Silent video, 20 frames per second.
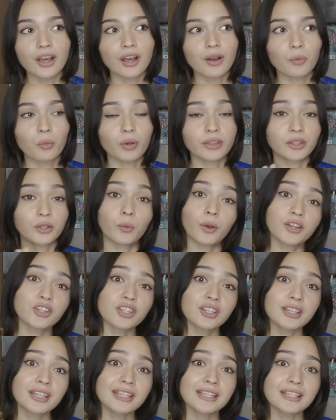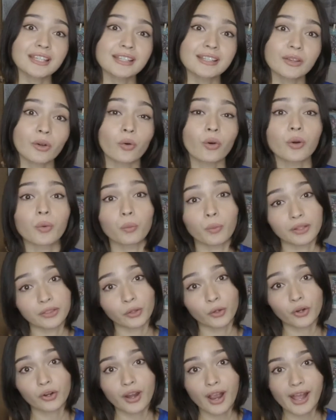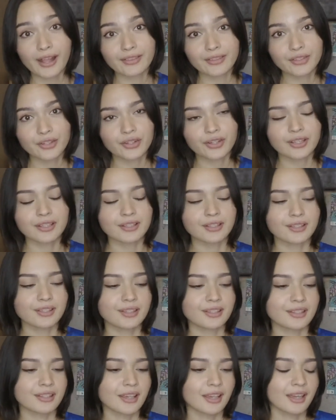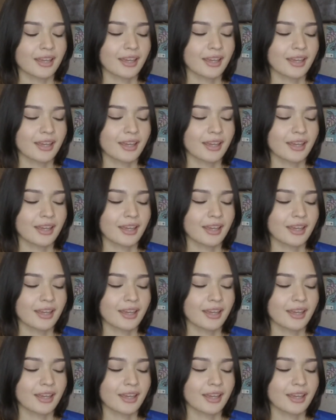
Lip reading: what the question is or what her answer is.